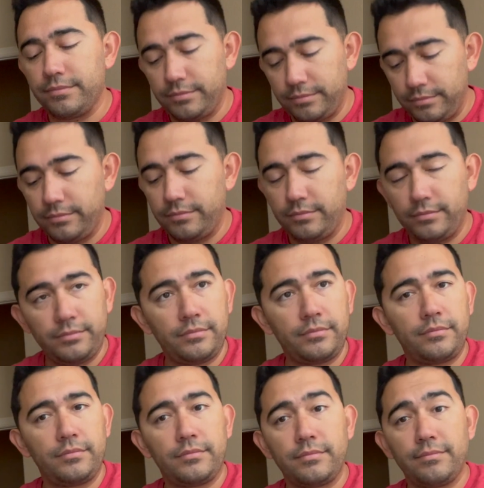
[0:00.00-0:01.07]

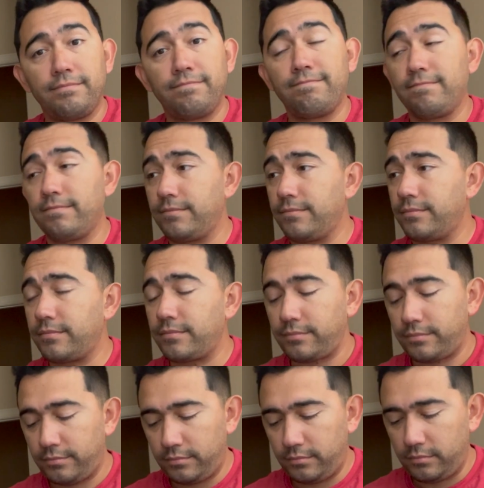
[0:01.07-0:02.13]

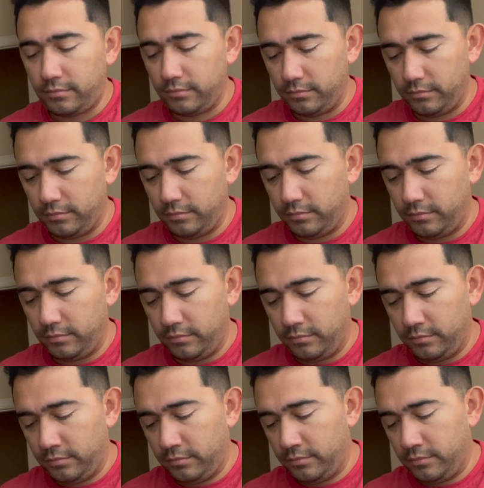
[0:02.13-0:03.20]

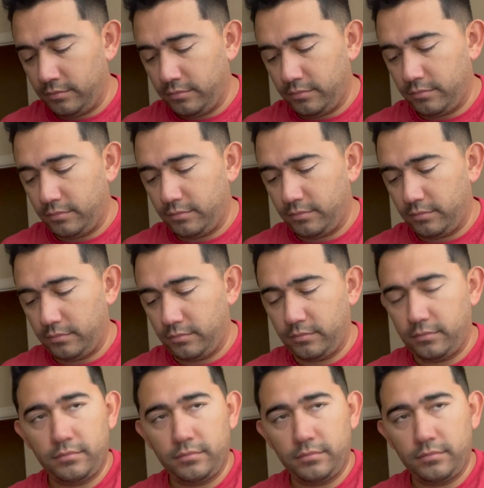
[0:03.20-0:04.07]
(not speaking)